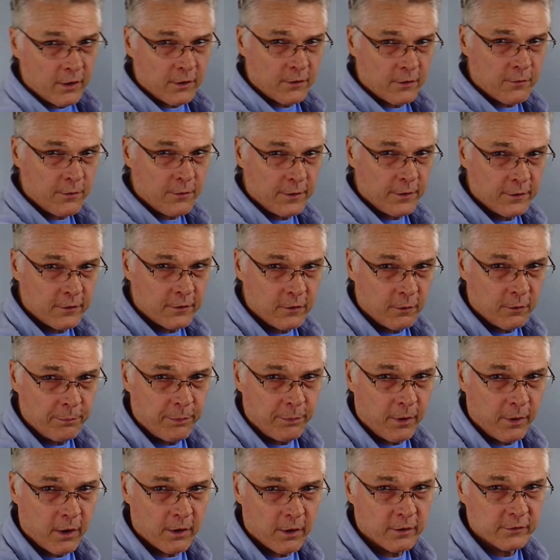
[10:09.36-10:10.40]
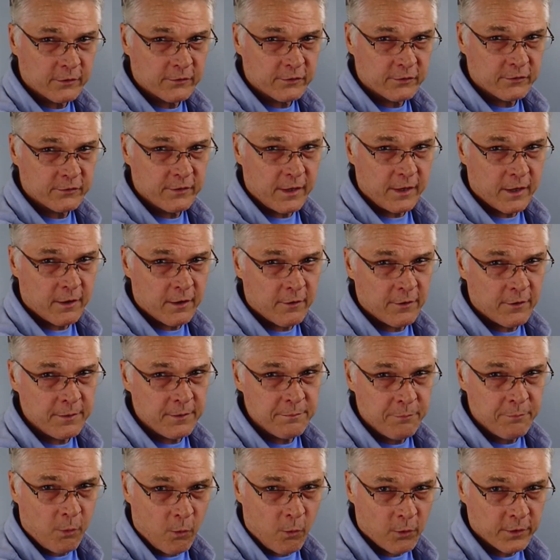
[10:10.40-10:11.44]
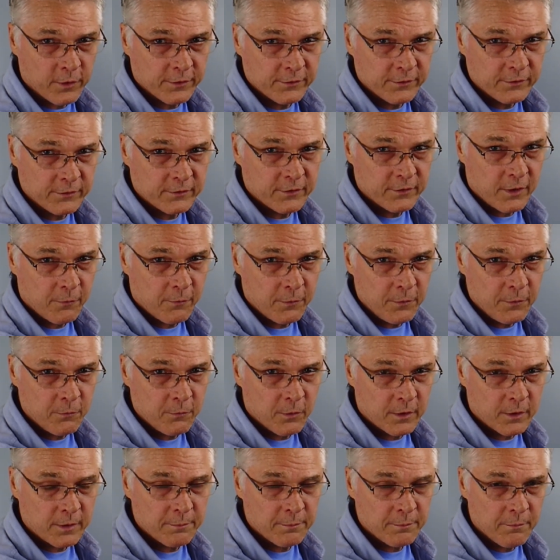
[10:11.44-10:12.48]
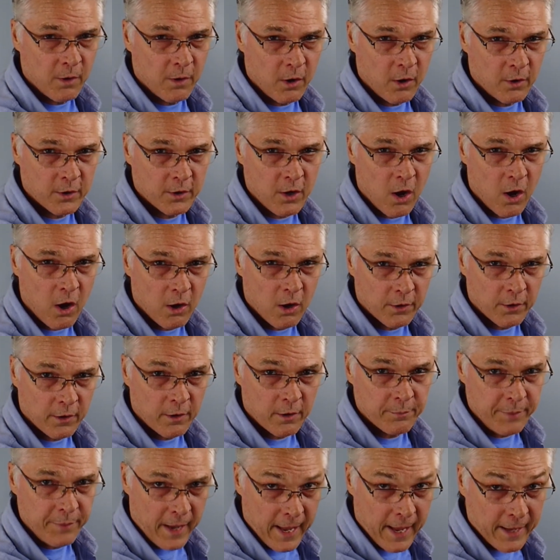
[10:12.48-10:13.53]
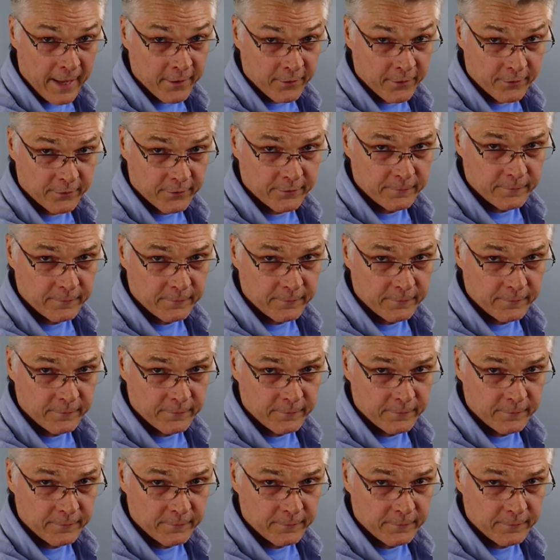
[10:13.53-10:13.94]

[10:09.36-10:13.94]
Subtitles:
critical parts that are important that we want to mark on our pattern.